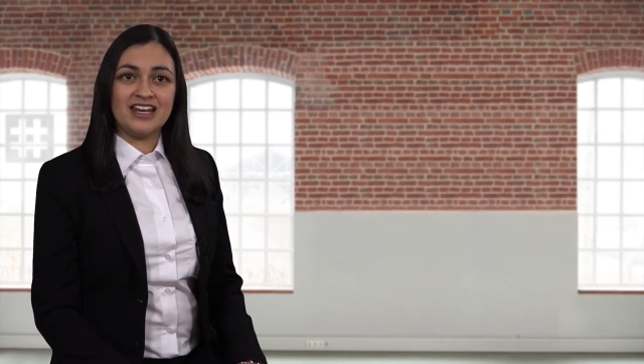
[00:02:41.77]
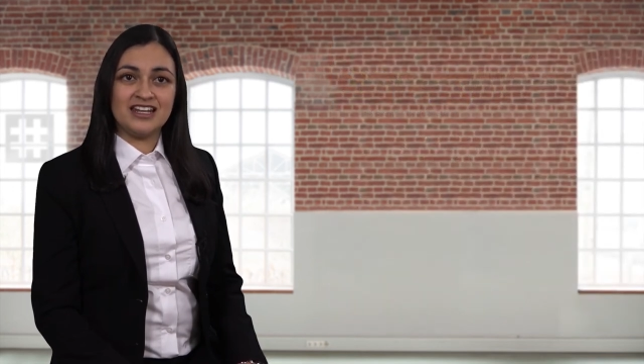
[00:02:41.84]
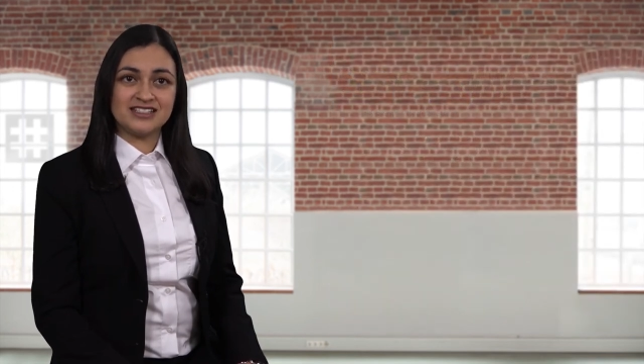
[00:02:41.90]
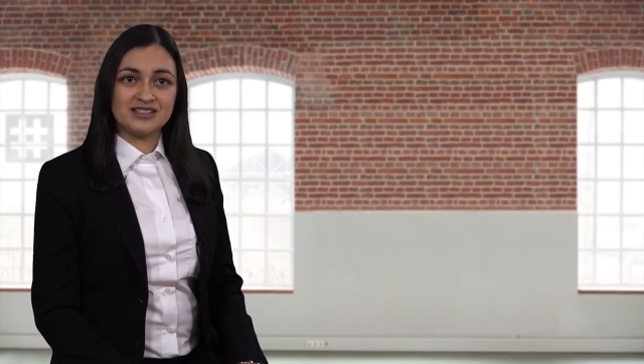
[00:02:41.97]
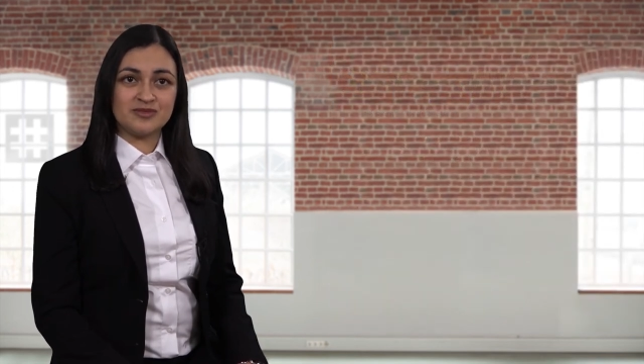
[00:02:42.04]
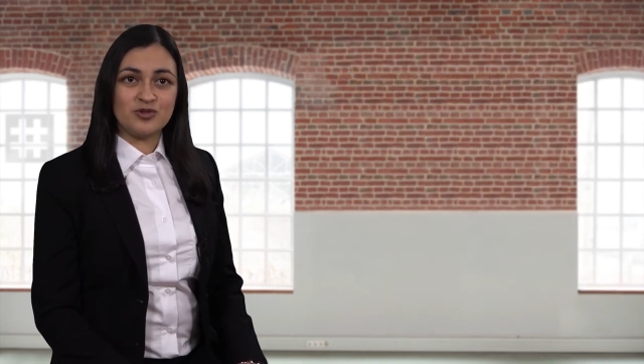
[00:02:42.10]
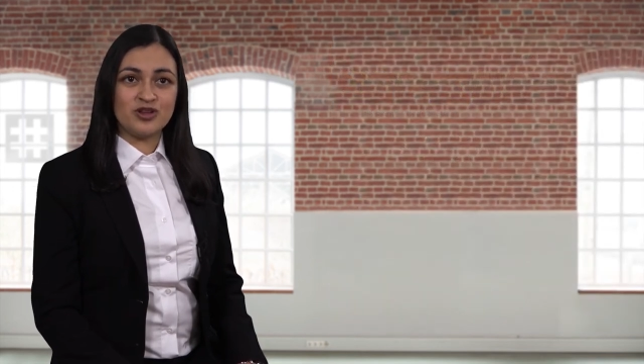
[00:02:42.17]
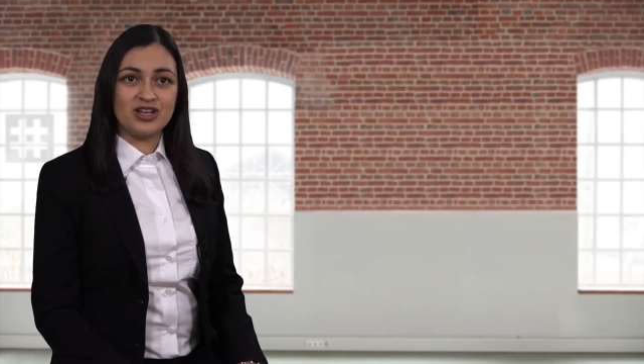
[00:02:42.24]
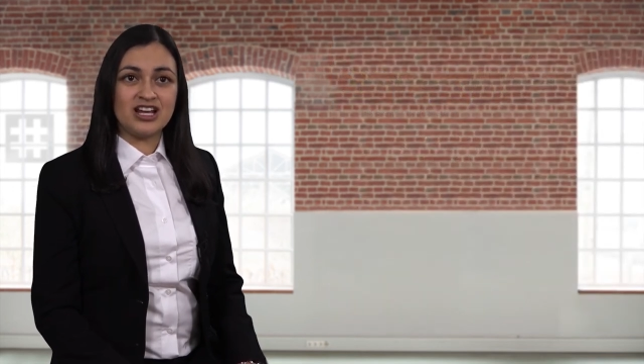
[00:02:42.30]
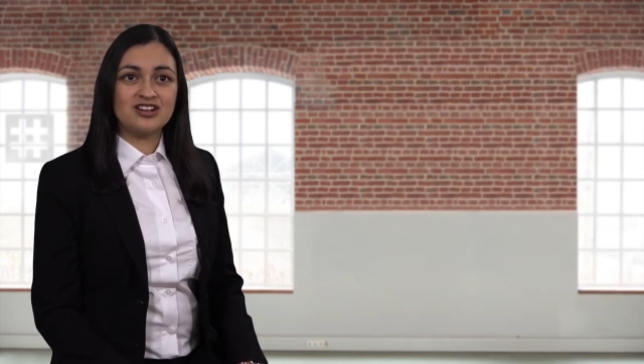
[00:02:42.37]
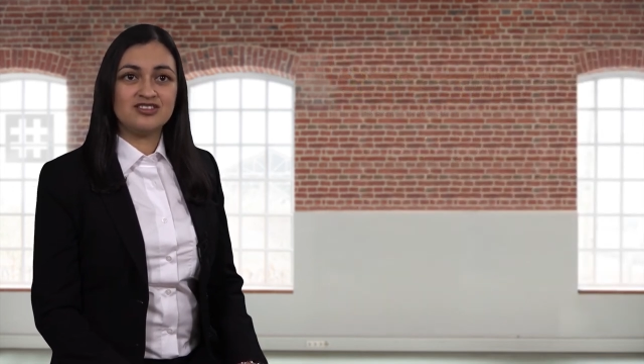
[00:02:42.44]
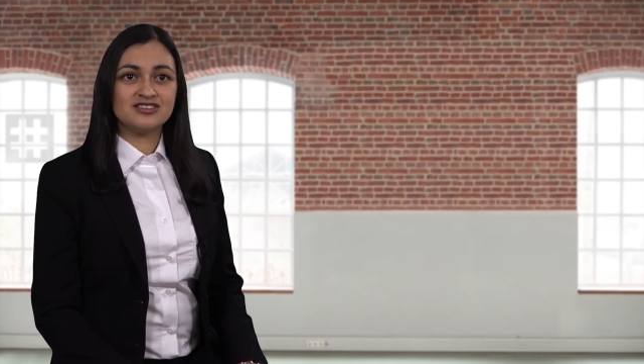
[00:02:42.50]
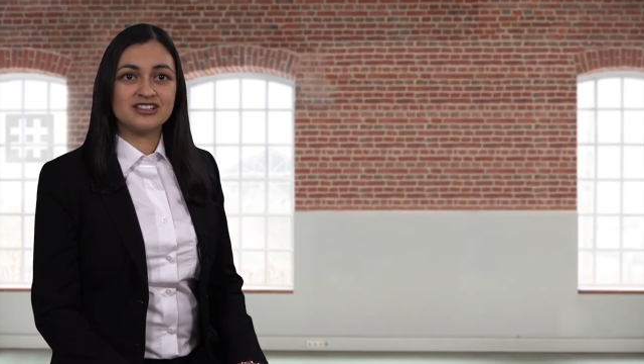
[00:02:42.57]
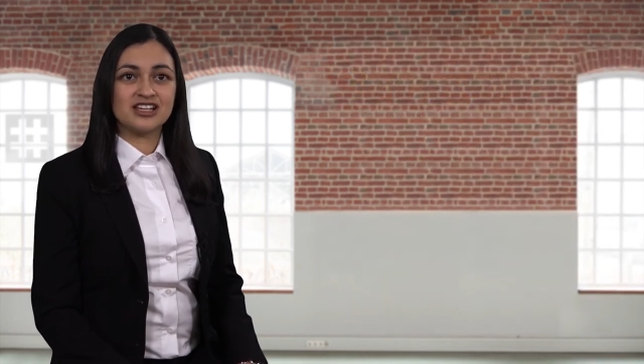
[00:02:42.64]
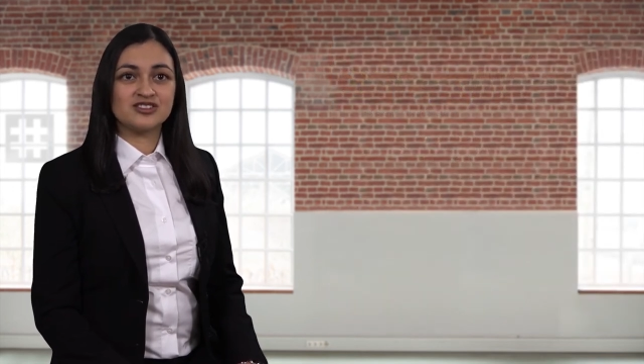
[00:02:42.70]
This model
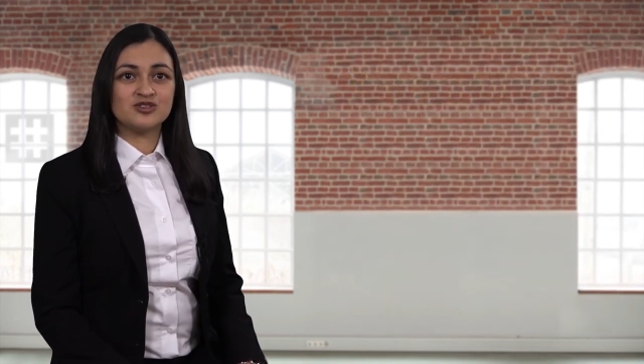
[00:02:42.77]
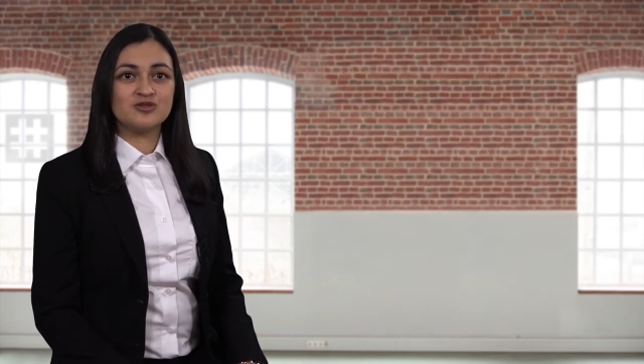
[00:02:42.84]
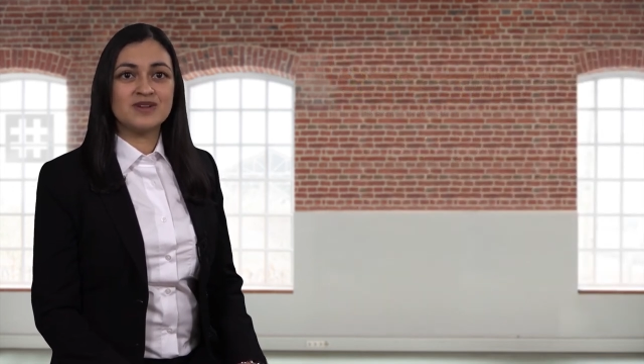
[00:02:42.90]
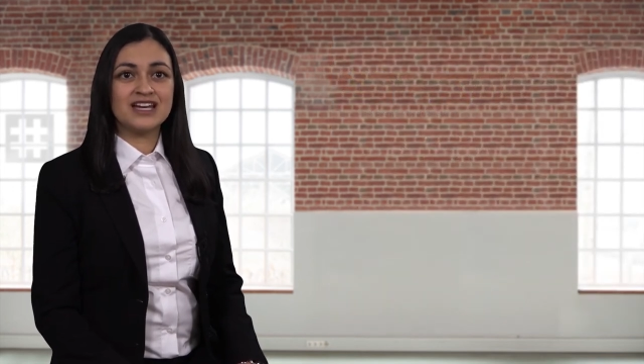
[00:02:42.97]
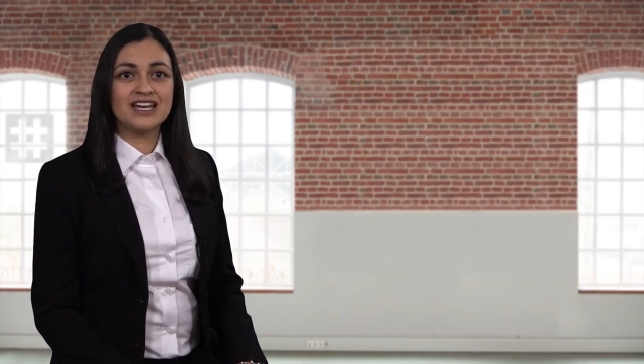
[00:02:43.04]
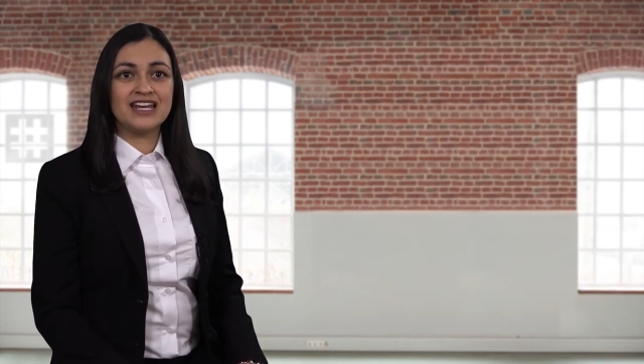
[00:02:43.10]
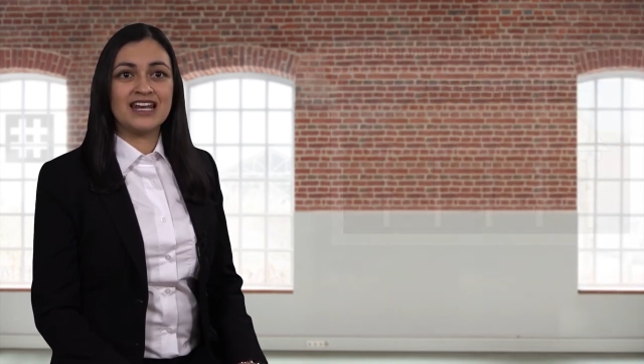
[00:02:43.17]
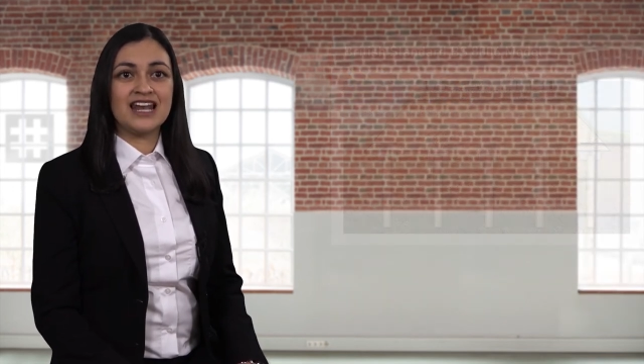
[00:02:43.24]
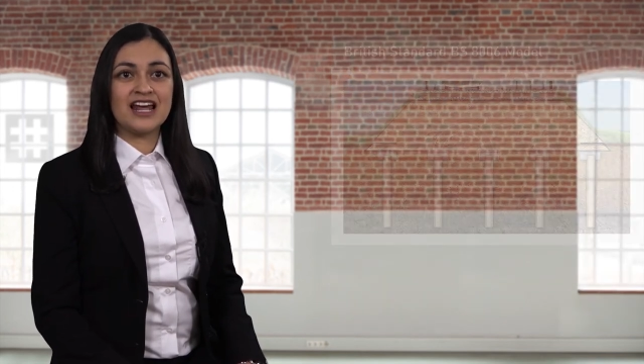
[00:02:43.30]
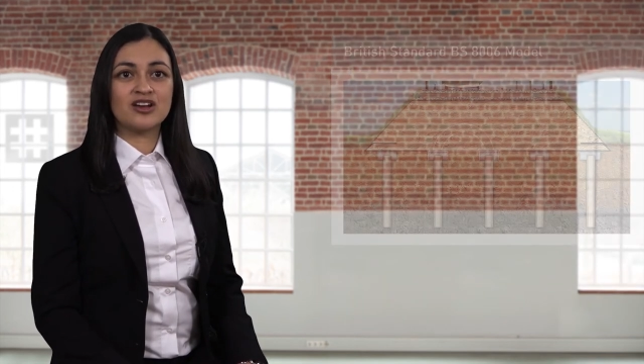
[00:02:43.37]
assumes that the